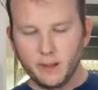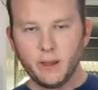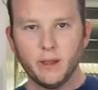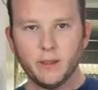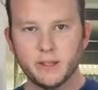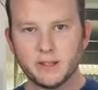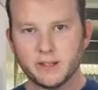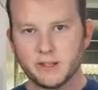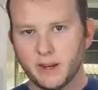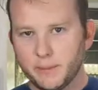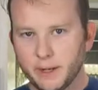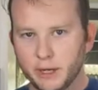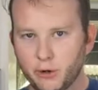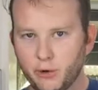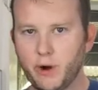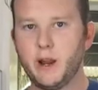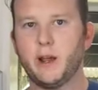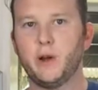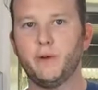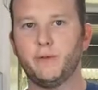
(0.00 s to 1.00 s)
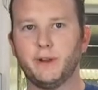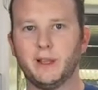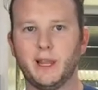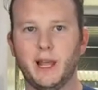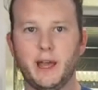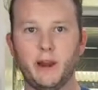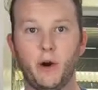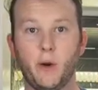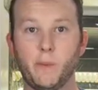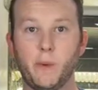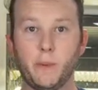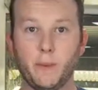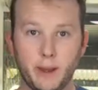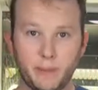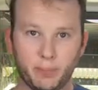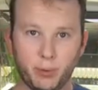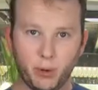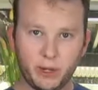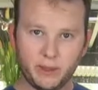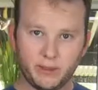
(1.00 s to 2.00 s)
This is gonna be critical for later on when
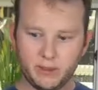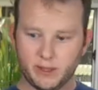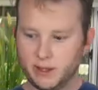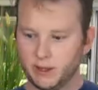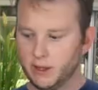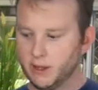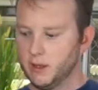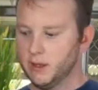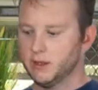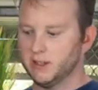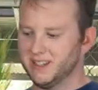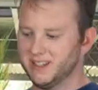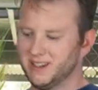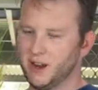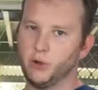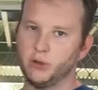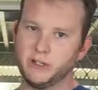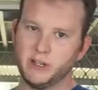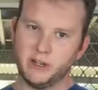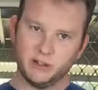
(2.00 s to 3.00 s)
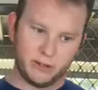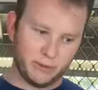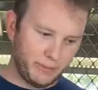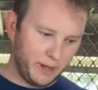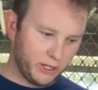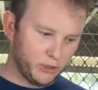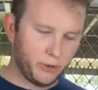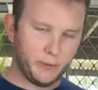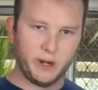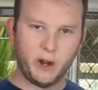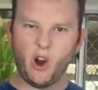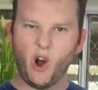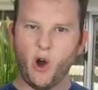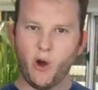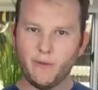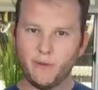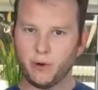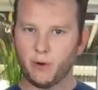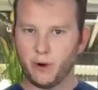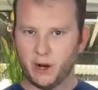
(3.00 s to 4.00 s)
we're putting the salt in to make sure we don't
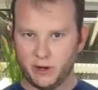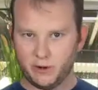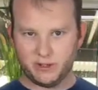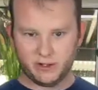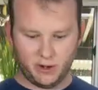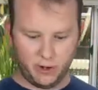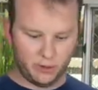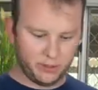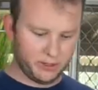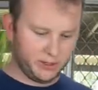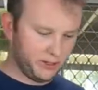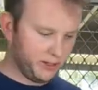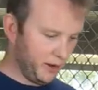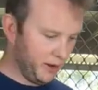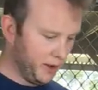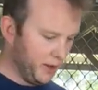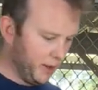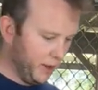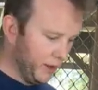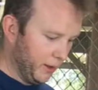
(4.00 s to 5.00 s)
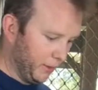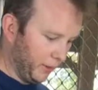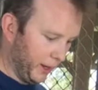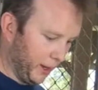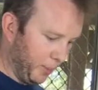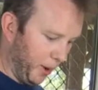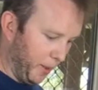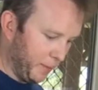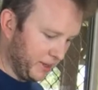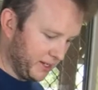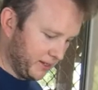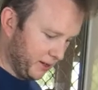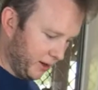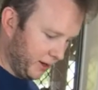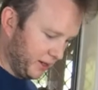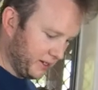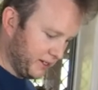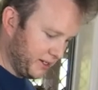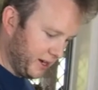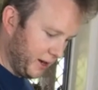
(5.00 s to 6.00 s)
over or under salt it. So I'm gonna pop this on
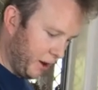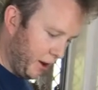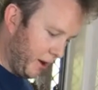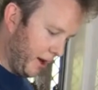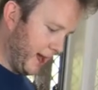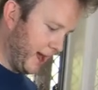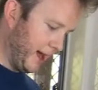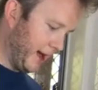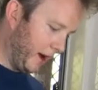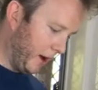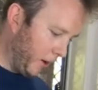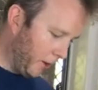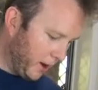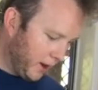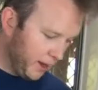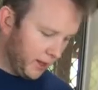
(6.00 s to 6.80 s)
and zero our